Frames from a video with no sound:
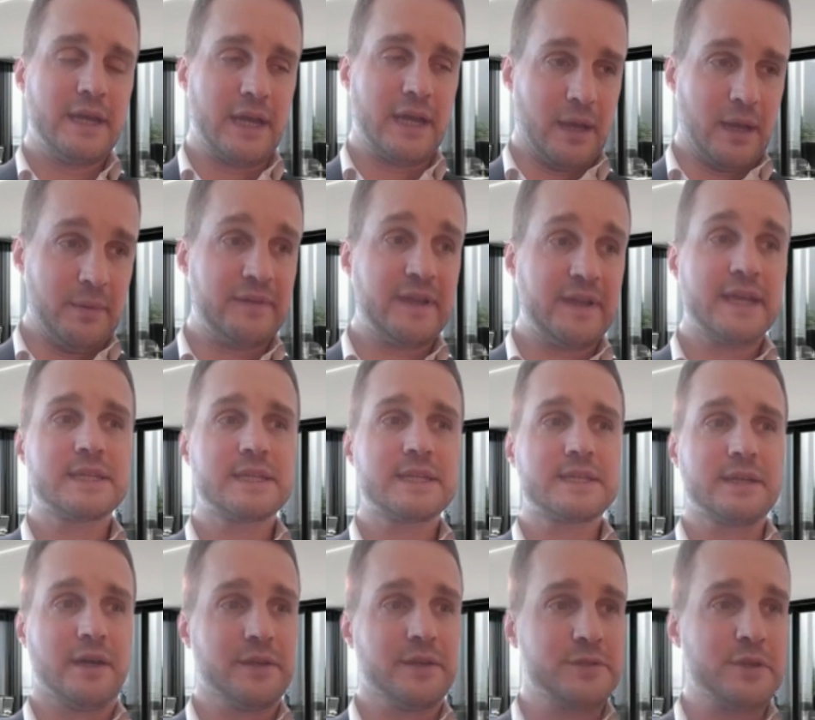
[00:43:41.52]

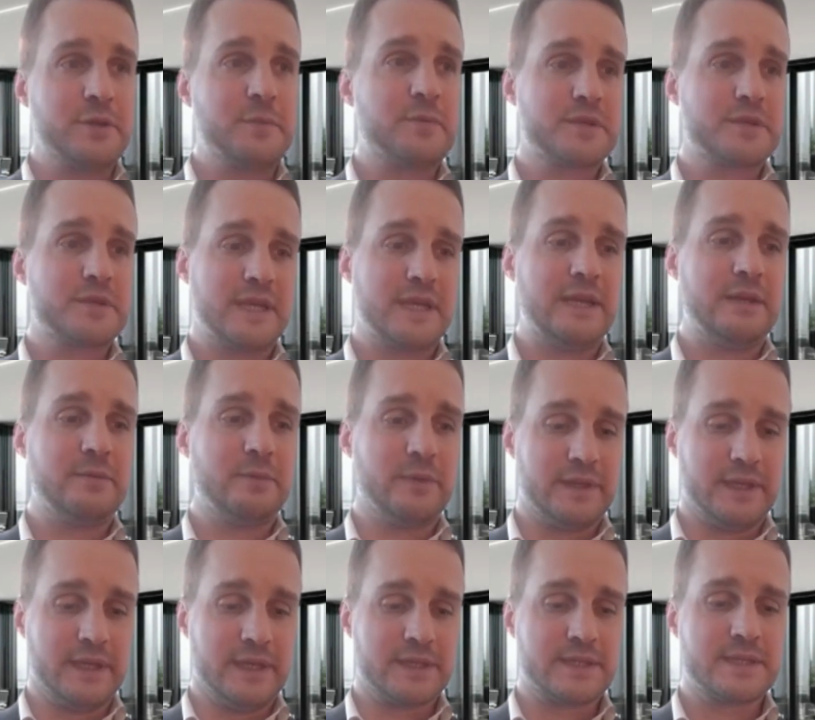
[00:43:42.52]
Kazakhstan do proceed with
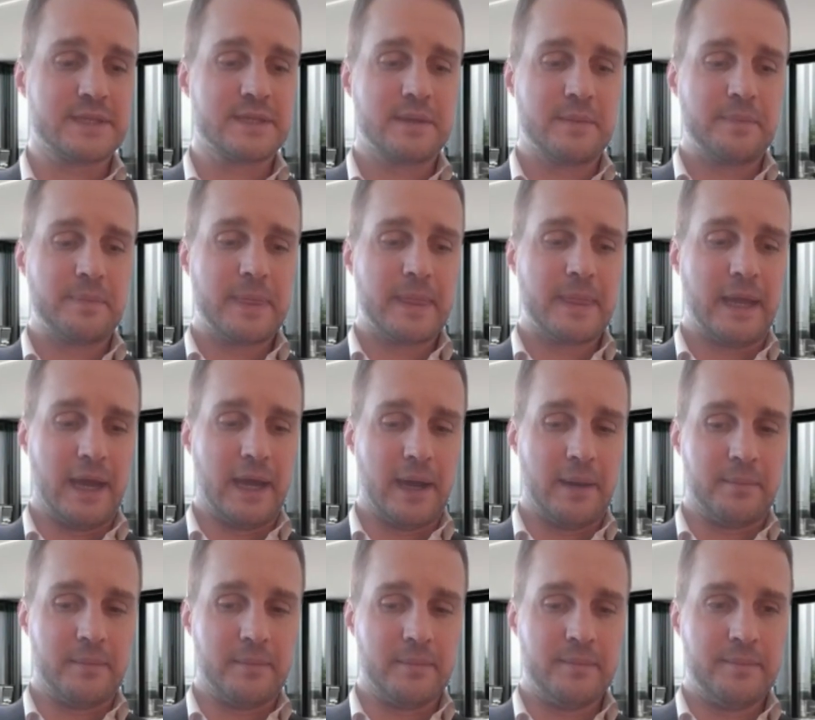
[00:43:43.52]
this,
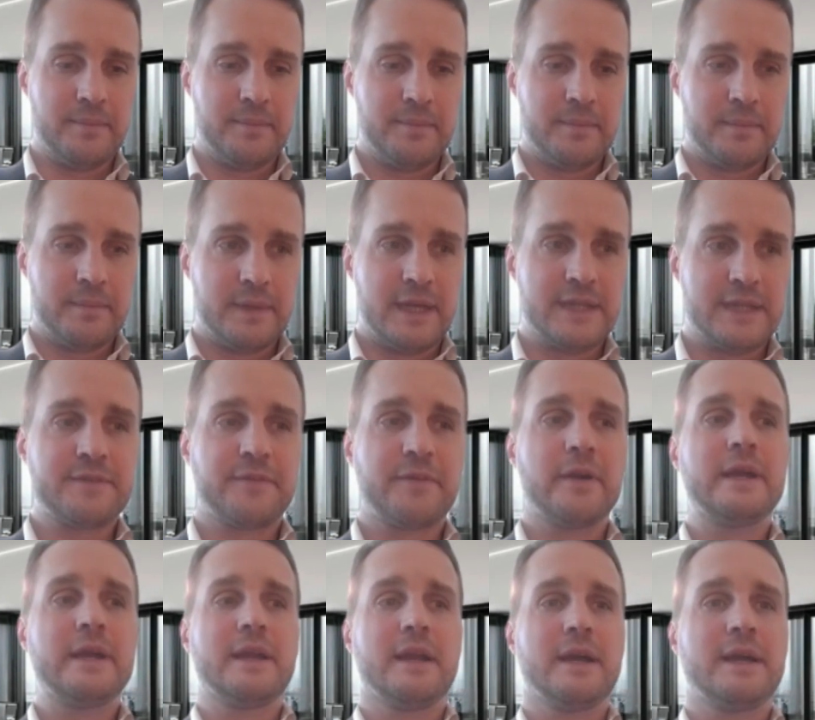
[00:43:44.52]
it's
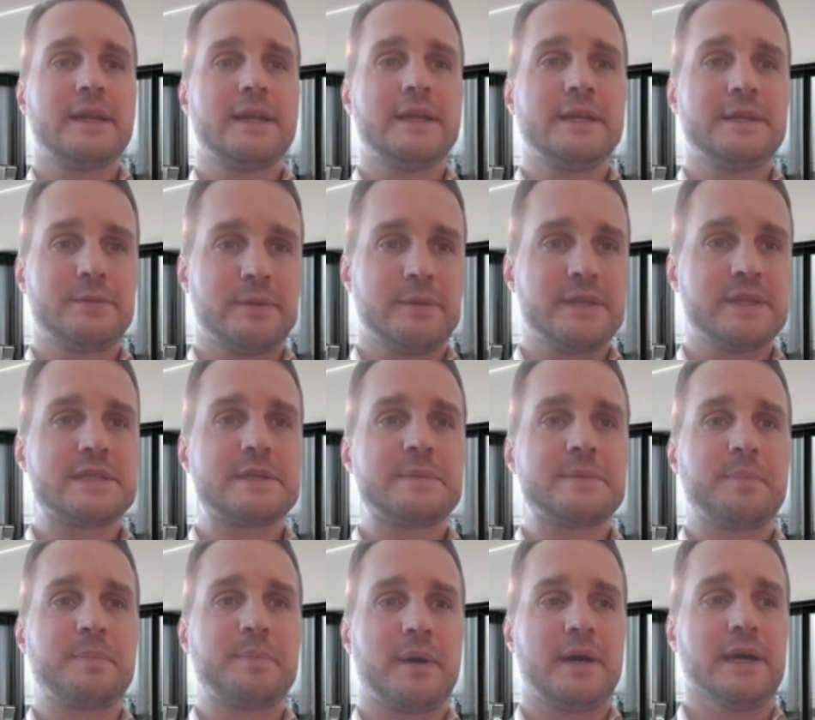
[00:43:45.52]
very likely to
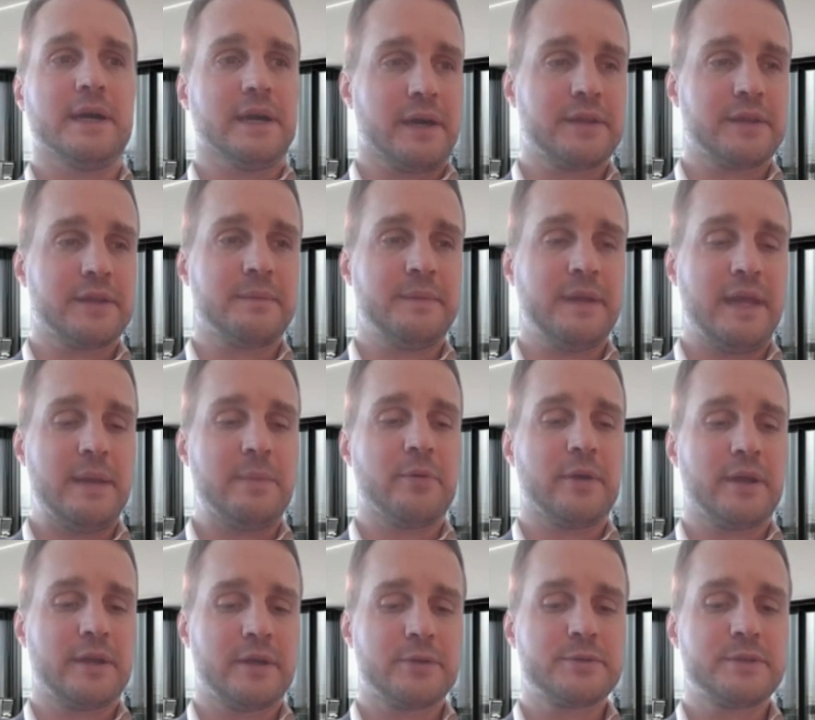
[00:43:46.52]
inspire other neighboring
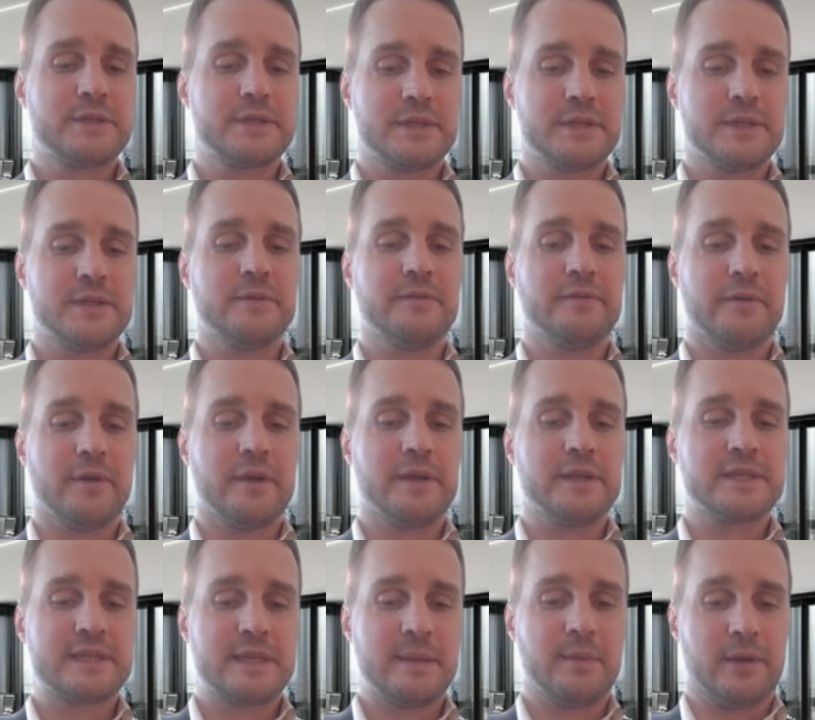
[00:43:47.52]
countries to do very
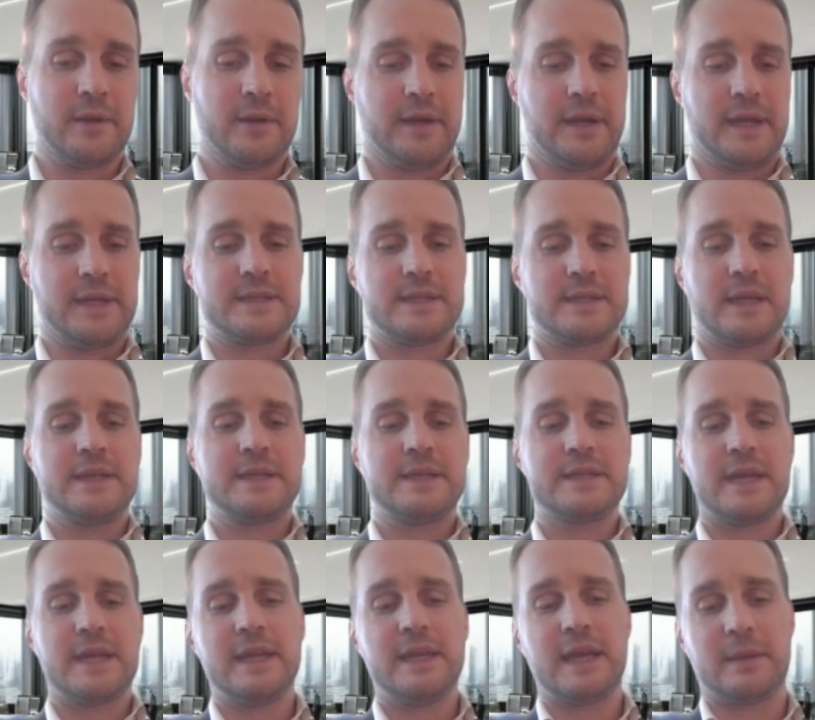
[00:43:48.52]
similar. And I
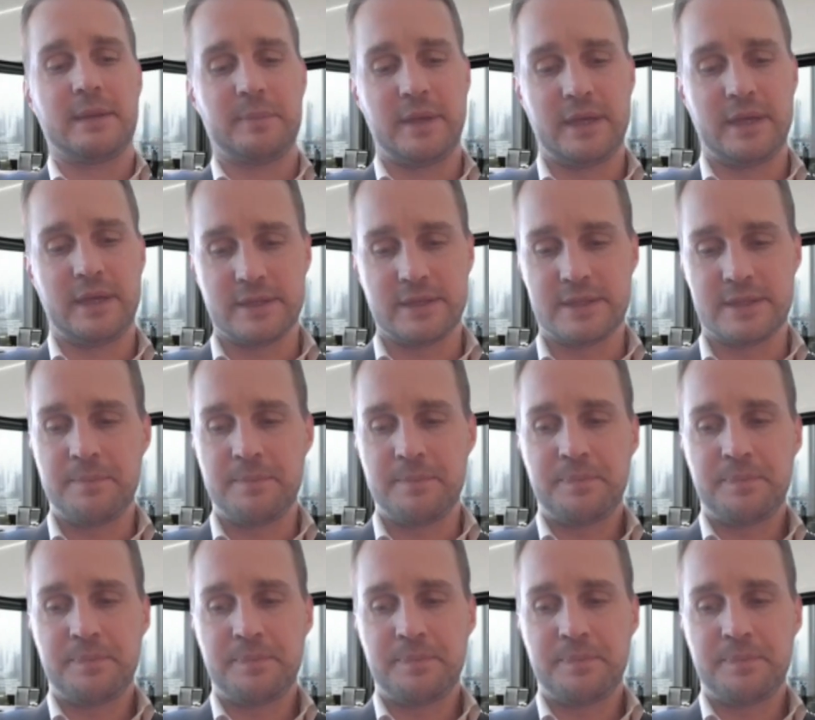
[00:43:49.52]
say that because